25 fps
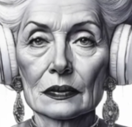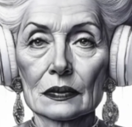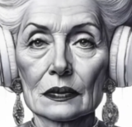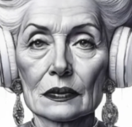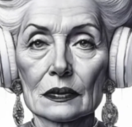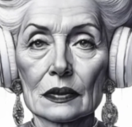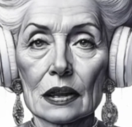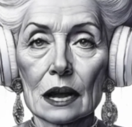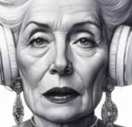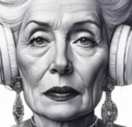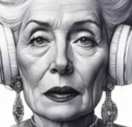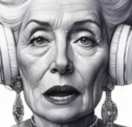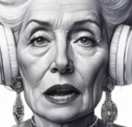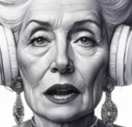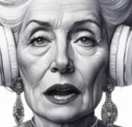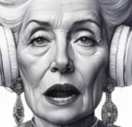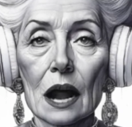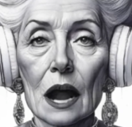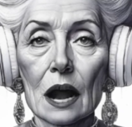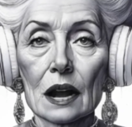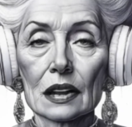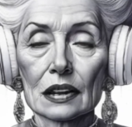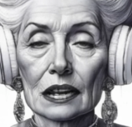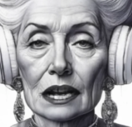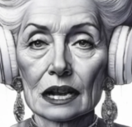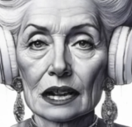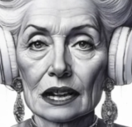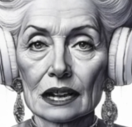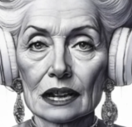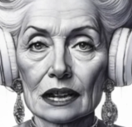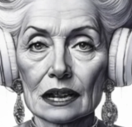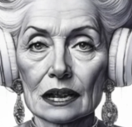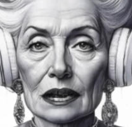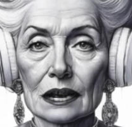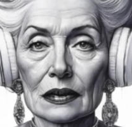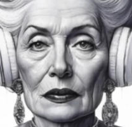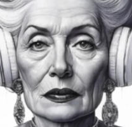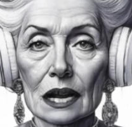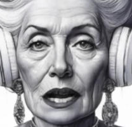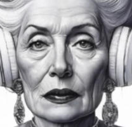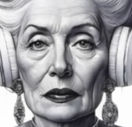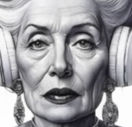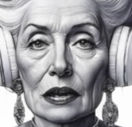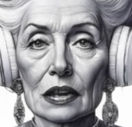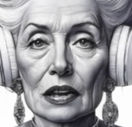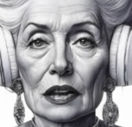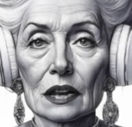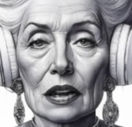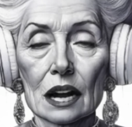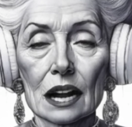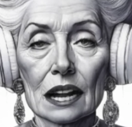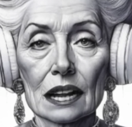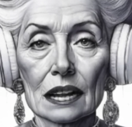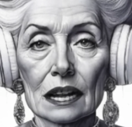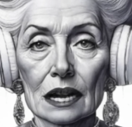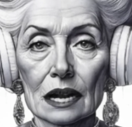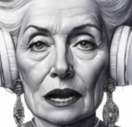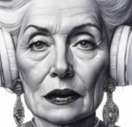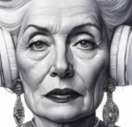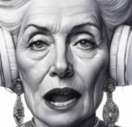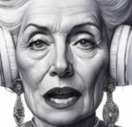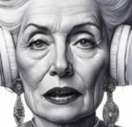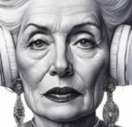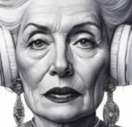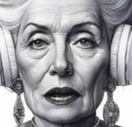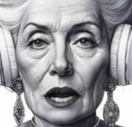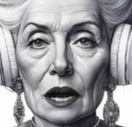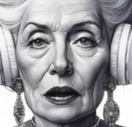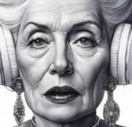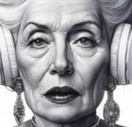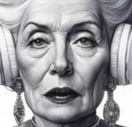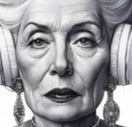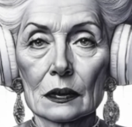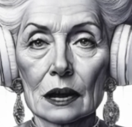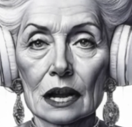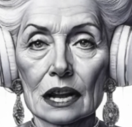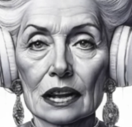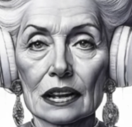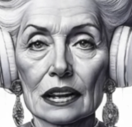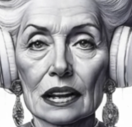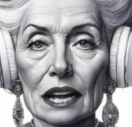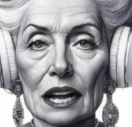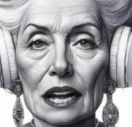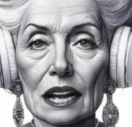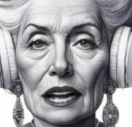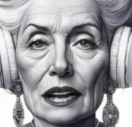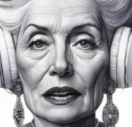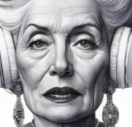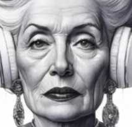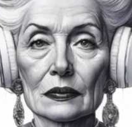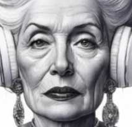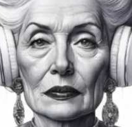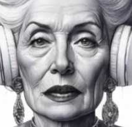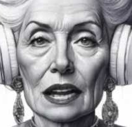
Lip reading: Female artists demonstrate how vulnerability